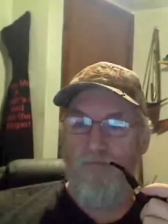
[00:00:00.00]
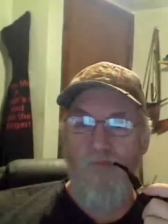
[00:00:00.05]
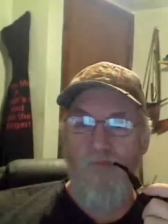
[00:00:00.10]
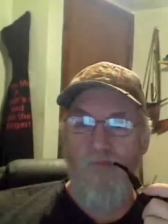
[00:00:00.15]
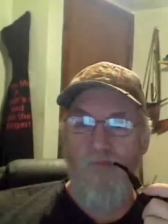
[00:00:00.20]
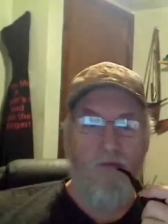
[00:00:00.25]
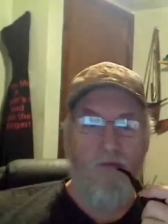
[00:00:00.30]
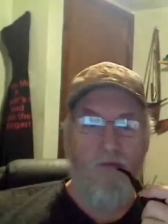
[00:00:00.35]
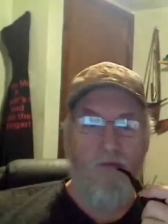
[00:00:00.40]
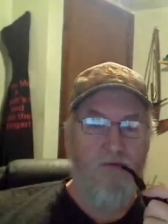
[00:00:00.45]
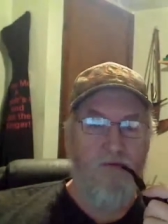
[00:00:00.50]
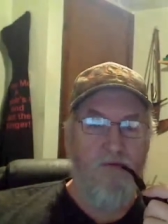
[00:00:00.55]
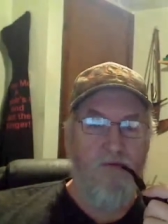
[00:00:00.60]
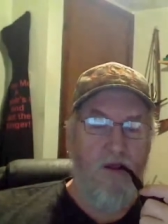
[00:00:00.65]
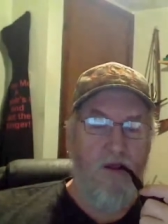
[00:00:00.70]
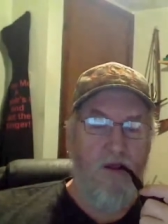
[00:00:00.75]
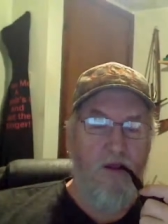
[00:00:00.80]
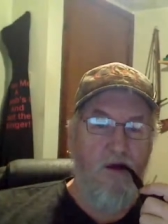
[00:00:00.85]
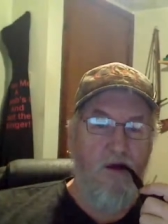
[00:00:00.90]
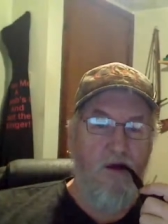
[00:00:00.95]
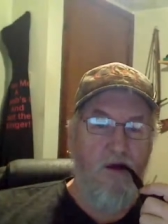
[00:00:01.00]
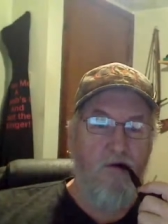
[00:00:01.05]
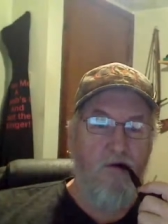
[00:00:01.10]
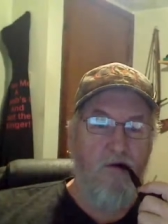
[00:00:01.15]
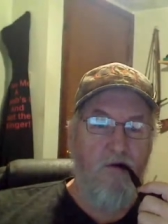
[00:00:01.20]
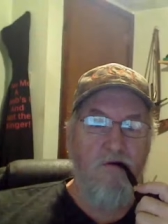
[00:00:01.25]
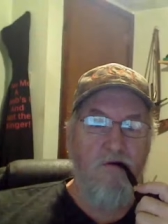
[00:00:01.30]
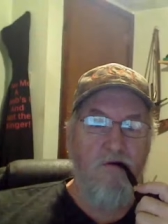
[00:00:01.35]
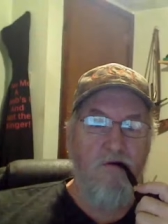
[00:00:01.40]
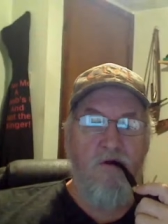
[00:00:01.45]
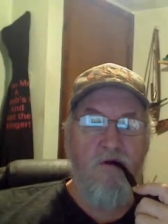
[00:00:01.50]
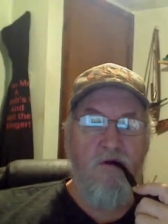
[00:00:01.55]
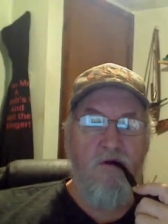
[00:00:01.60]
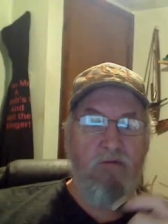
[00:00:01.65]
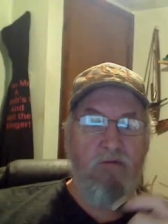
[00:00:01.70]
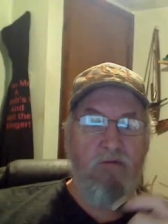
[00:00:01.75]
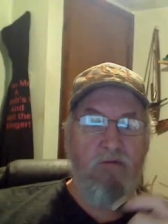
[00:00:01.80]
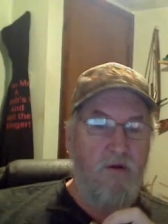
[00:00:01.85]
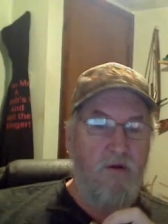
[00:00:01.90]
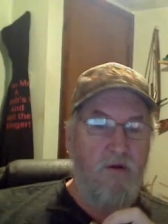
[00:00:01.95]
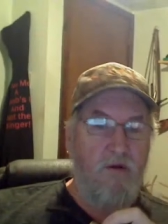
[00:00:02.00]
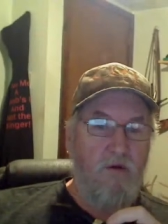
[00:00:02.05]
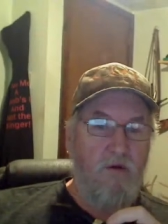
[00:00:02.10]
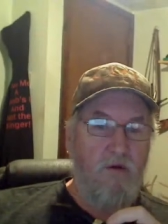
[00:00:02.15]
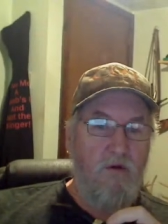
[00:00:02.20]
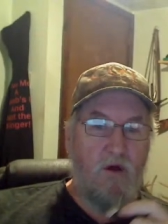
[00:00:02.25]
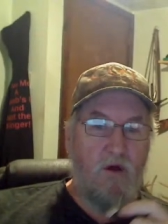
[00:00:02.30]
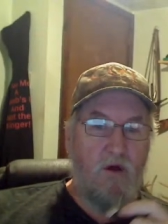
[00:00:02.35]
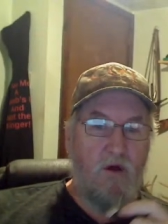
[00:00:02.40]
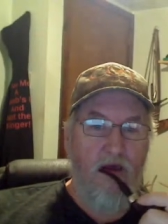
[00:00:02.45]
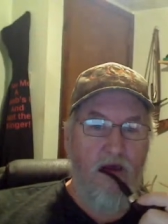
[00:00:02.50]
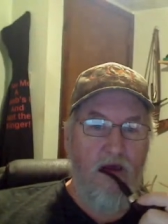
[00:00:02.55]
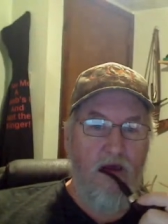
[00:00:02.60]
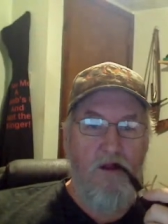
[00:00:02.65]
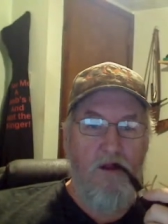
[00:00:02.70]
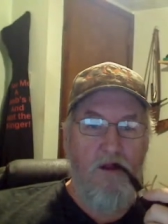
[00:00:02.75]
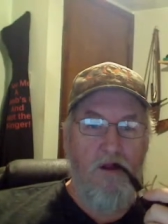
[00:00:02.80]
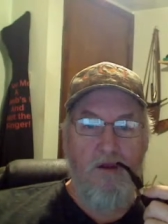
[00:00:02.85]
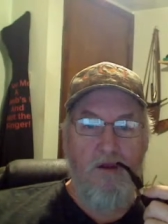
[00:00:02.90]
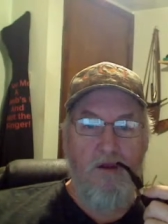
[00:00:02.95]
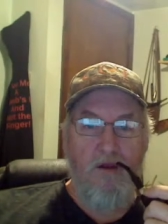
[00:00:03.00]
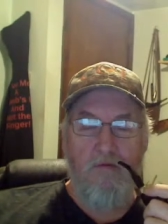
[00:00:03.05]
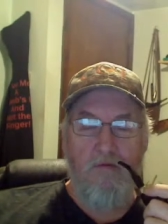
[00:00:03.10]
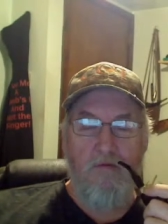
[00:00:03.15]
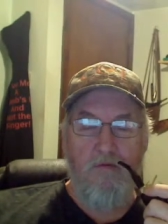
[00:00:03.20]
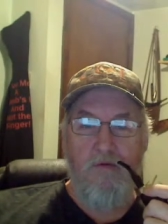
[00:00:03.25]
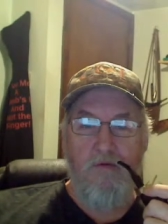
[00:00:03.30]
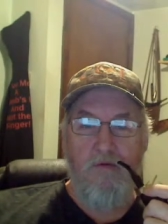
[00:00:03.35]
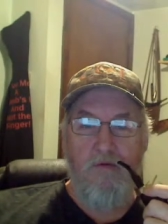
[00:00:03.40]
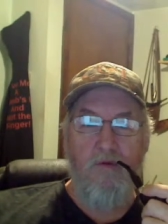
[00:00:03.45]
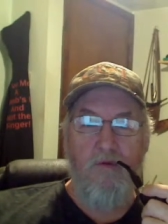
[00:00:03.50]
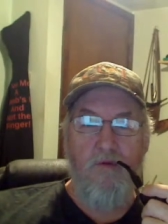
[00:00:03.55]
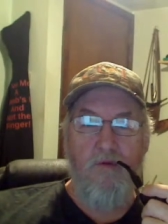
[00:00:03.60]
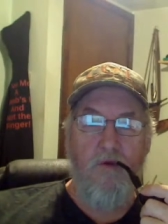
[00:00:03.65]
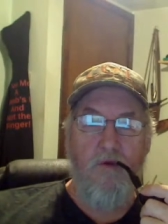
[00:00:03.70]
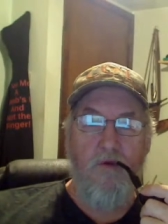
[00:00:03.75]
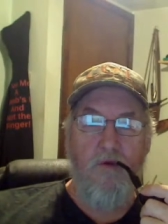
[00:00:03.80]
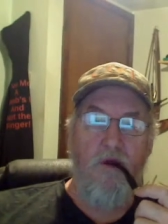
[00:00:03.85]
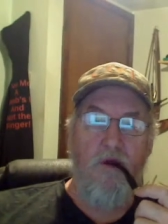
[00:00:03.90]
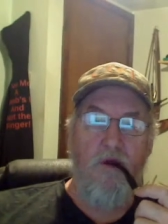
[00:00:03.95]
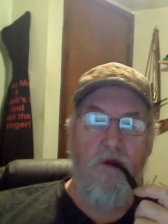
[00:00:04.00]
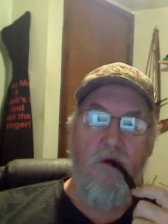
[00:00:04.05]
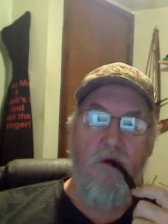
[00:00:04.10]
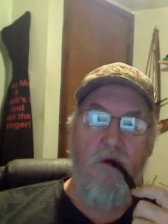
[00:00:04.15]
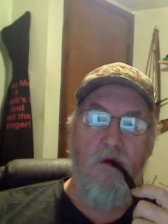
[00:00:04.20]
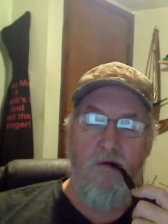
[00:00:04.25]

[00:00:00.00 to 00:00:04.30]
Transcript: I'm just hanging out. Been doing a lot of editing and shooting video.